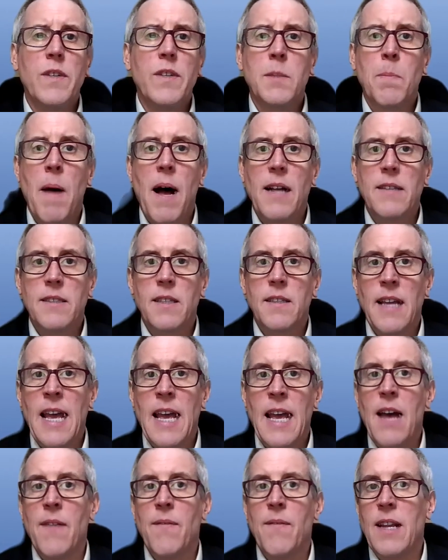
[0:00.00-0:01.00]
responds that
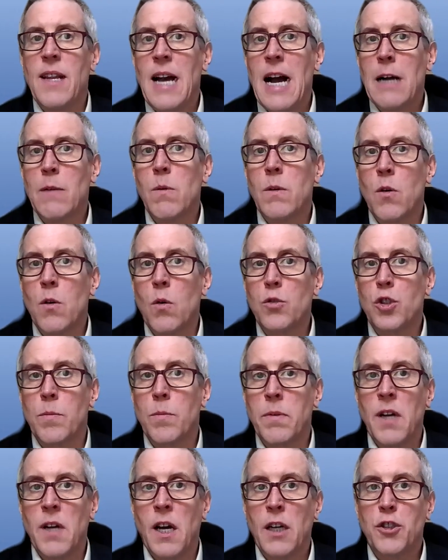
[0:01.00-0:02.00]
they have any
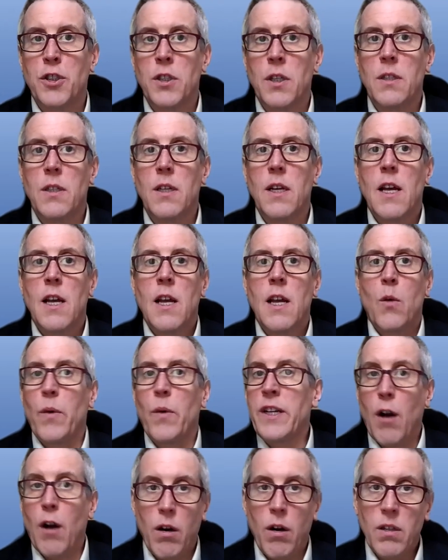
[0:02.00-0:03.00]
aquaculture production,
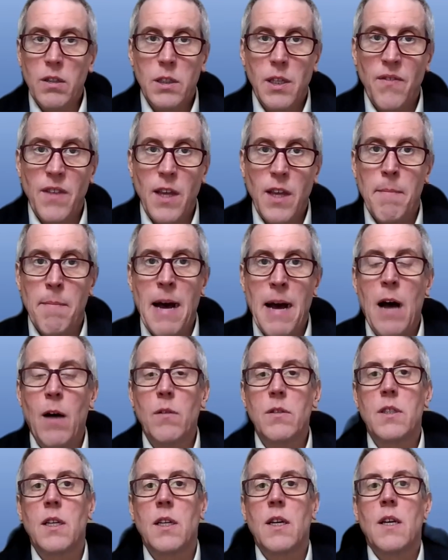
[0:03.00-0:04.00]
regardless of the
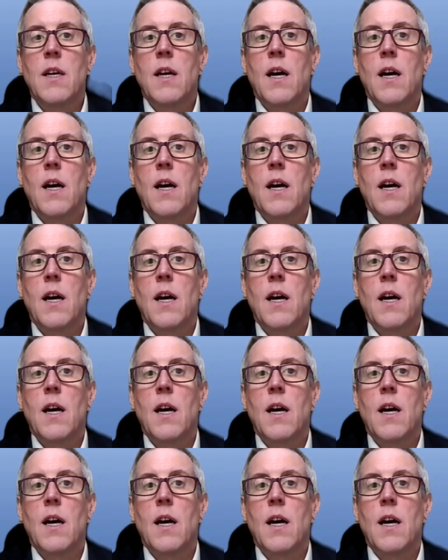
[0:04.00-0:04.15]
amount,